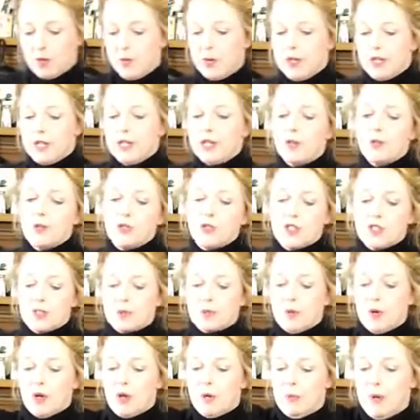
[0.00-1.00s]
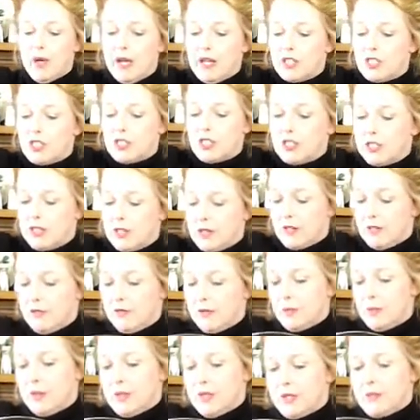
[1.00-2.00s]
we're going to go in small batches. Sorry
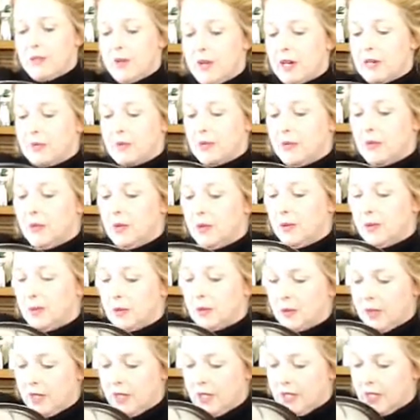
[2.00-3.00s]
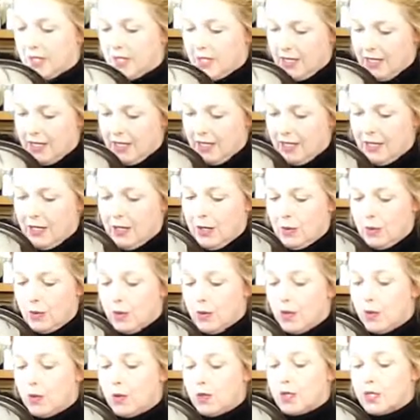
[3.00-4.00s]
for putting the bottom of the bowl for you.
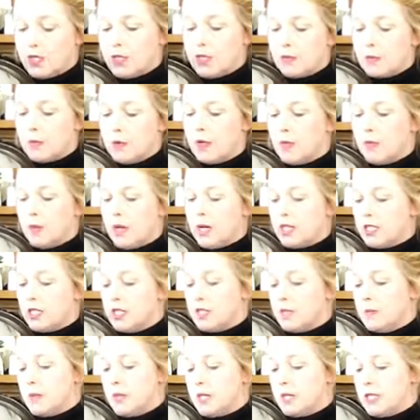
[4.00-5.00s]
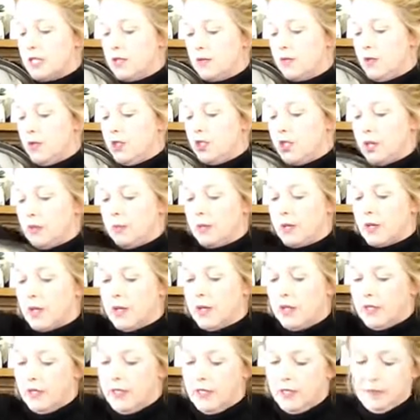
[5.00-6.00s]
We're going to work in small batches because if you dump it
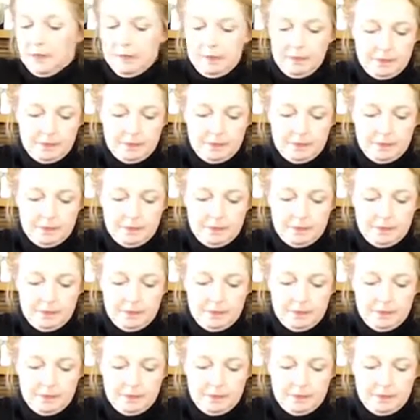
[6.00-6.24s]
all in,